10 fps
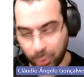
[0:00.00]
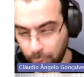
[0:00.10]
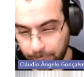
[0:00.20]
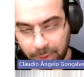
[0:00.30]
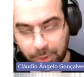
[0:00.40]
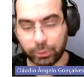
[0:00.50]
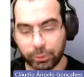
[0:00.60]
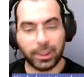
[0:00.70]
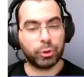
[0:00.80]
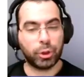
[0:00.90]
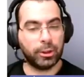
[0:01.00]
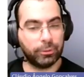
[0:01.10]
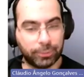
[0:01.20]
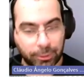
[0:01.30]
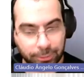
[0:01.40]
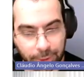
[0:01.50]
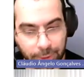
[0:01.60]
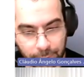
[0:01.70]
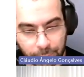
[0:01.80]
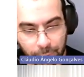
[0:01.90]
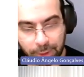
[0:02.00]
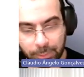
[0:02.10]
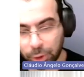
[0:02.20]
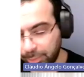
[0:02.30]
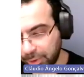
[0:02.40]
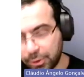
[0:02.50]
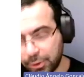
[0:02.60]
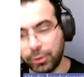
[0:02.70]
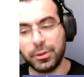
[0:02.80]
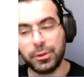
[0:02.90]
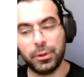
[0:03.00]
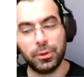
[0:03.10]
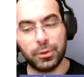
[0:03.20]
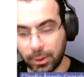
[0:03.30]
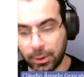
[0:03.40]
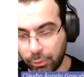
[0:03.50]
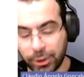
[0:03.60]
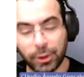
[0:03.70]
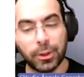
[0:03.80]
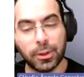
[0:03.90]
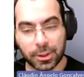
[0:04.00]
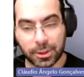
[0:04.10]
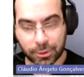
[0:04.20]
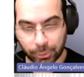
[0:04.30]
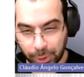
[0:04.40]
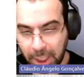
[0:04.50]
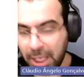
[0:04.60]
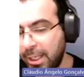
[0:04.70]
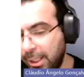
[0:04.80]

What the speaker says: deployment to keep track of the running multiple services and redundancy and so on.